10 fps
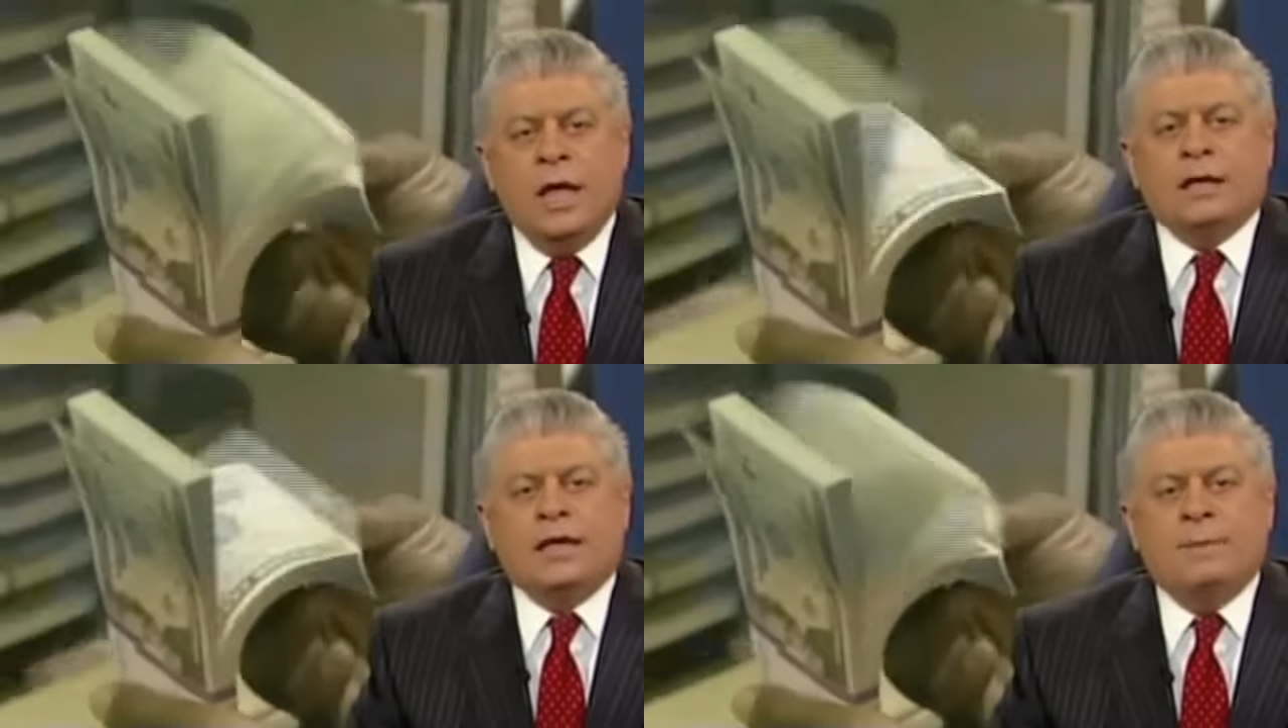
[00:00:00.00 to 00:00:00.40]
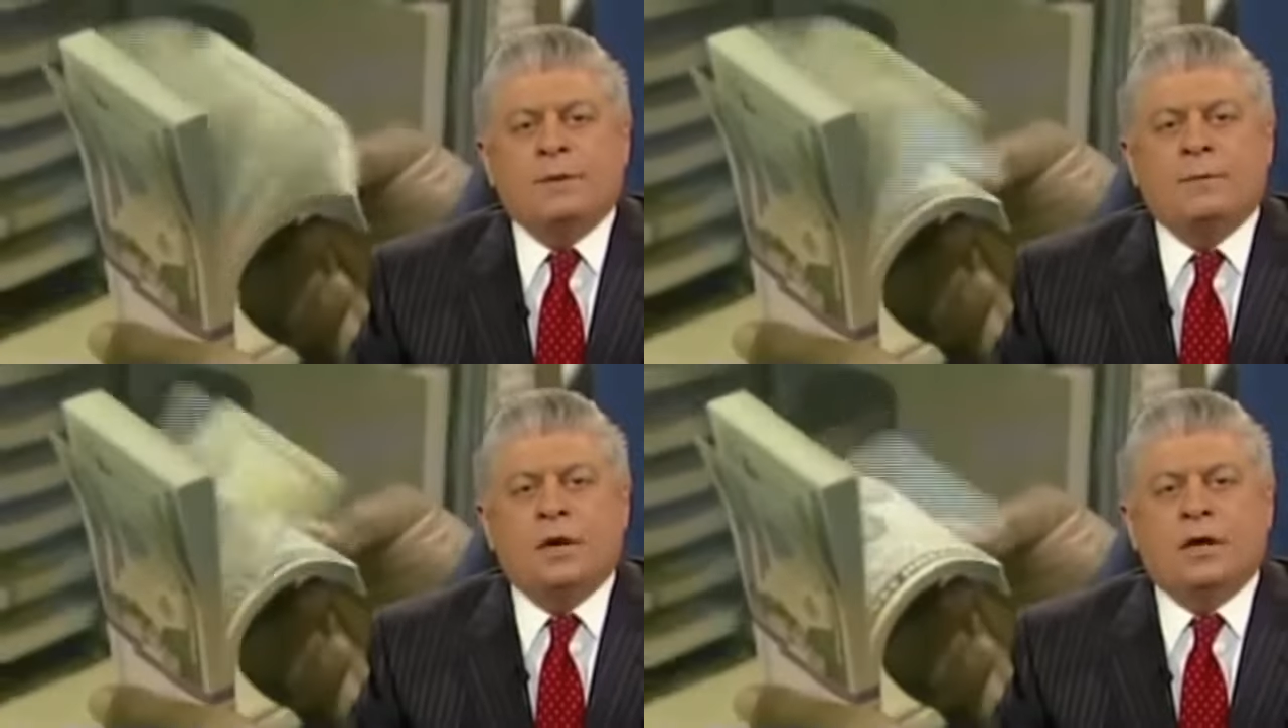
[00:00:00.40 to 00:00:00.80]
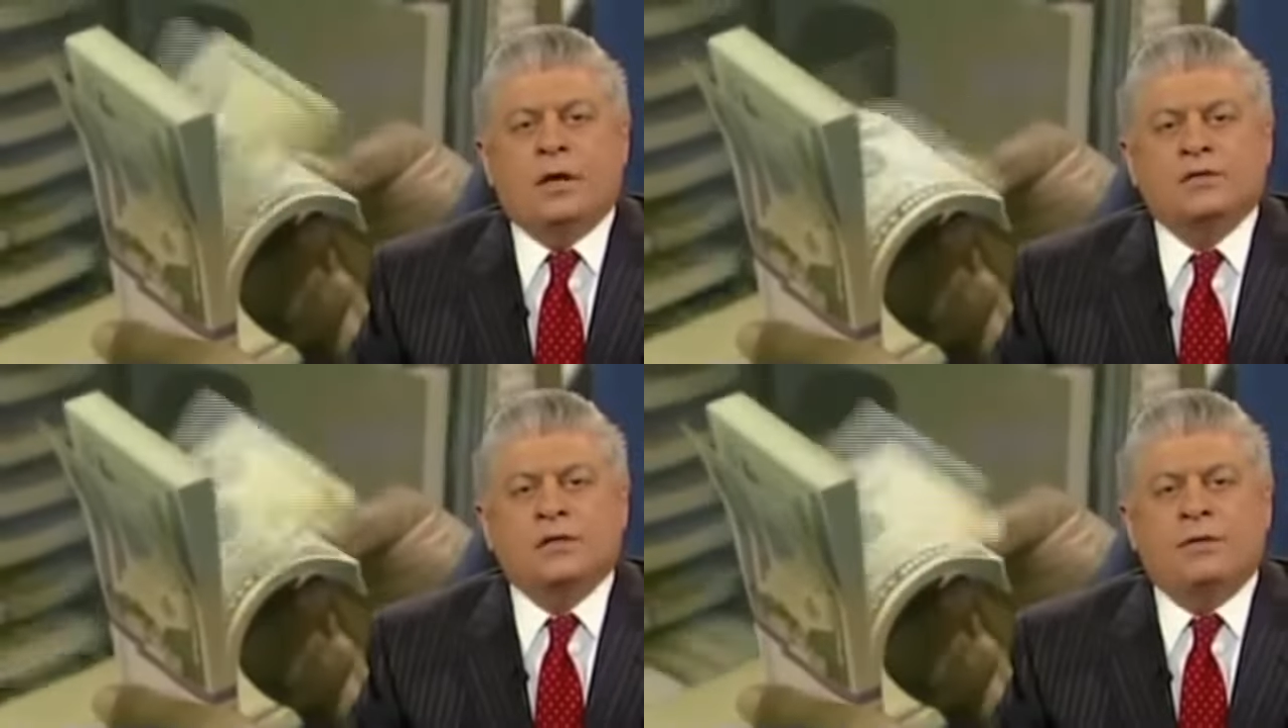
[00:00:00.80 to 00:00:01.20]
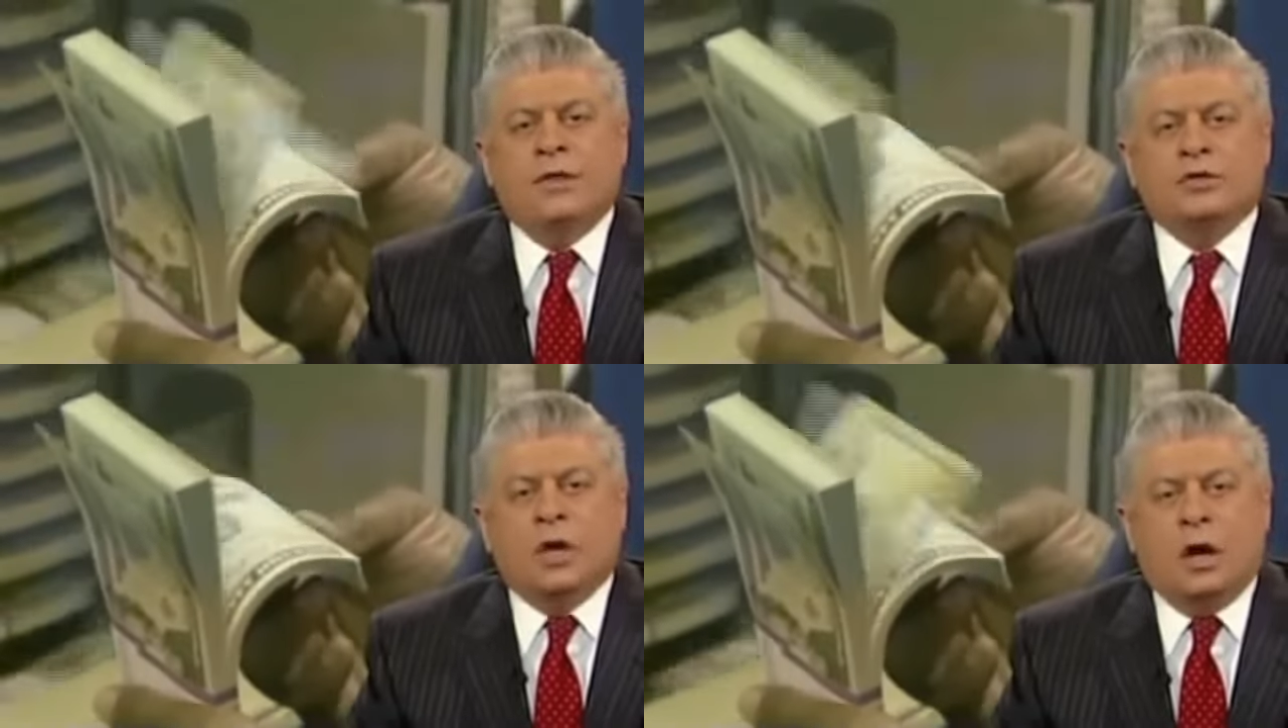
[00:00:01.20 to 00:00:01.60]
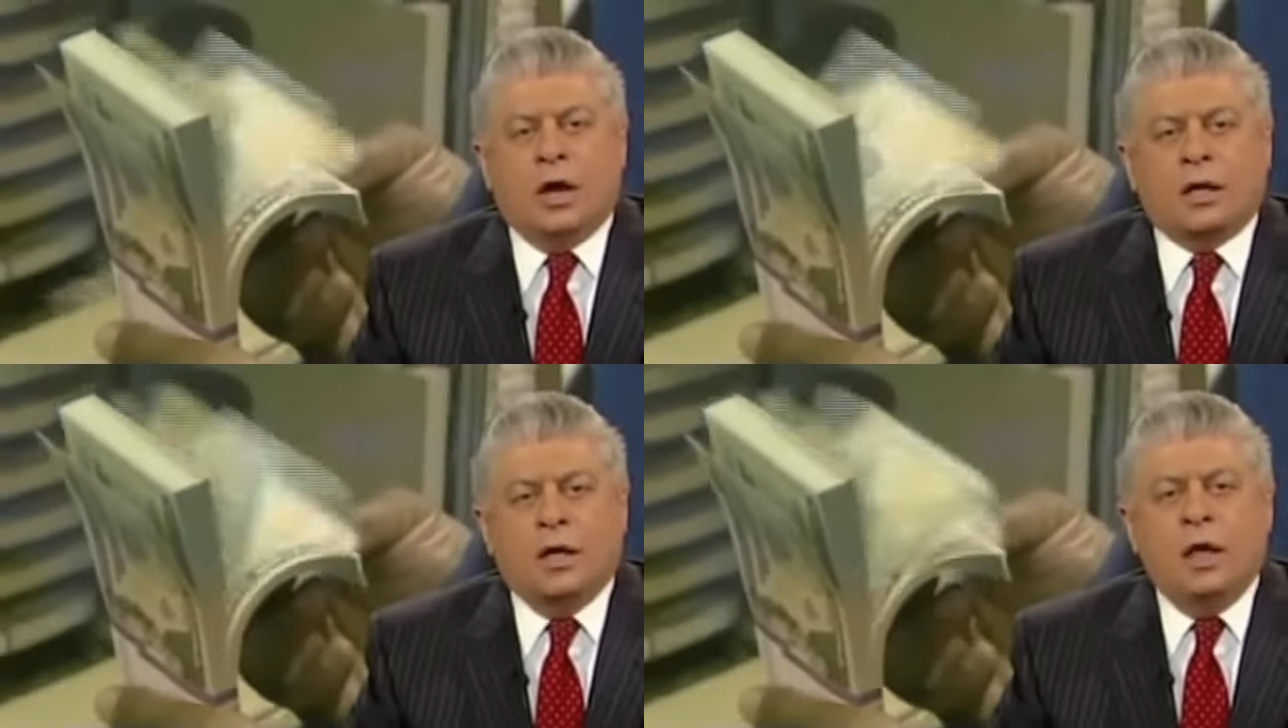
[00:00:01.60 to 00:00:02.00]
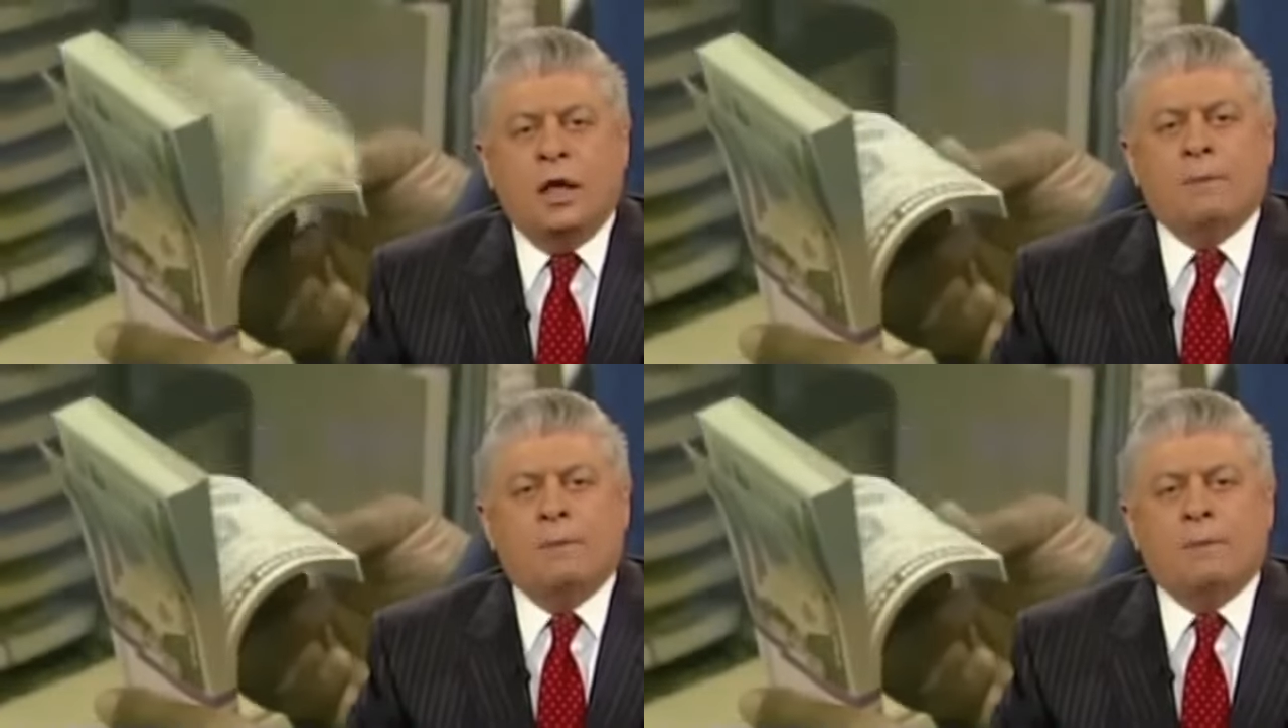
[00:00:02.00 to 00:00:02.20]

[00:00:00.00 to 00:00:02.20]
and keeping Americans in the dark